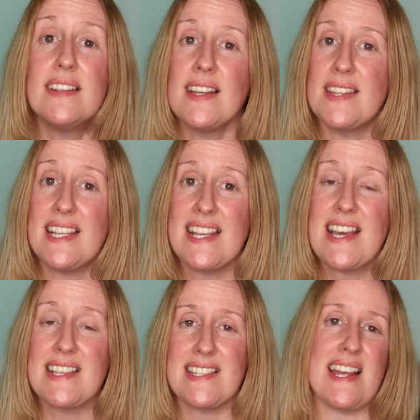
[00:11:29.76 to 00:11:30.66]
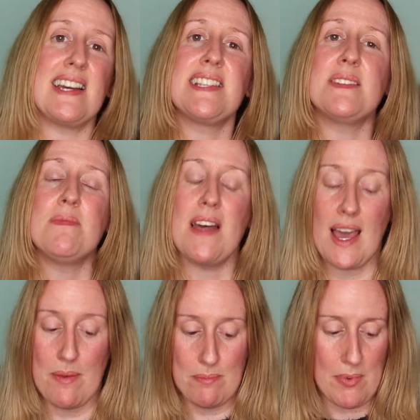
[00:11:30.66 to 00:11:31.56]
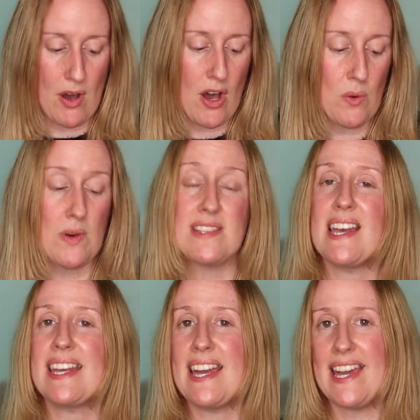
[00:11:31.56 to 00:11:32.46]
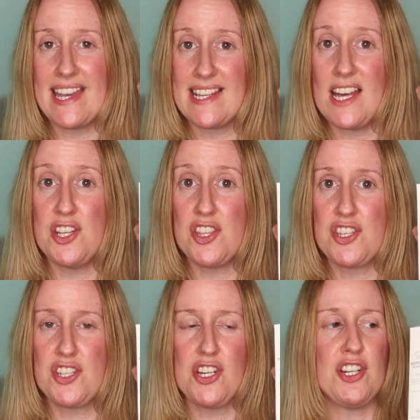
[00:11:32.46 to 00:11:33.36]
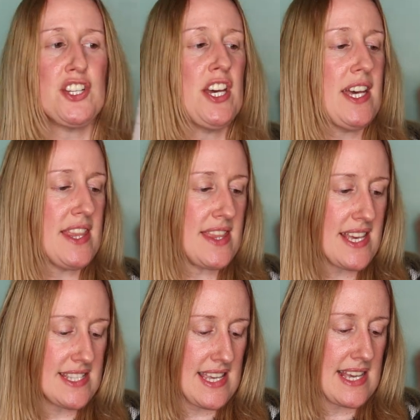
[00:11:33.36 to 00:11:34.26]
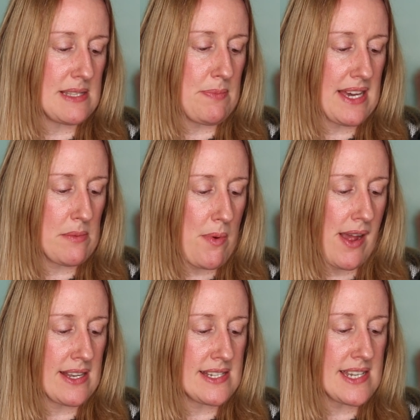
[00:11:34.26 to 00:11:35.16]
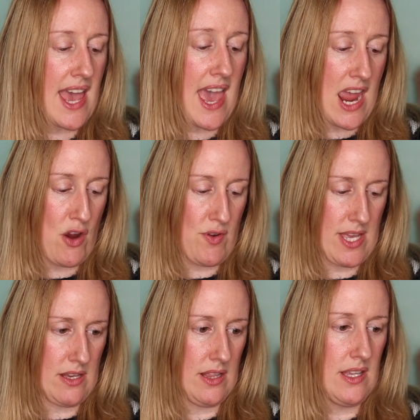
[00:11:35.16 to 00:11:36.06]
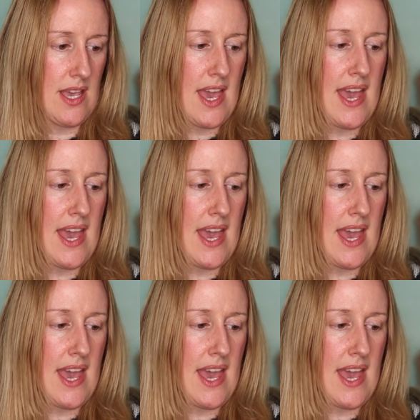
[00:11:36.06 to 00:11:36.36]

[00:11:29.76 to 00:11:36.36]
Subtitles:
Now, the next item that I bought was again another toner, and this is by the brand Ariul,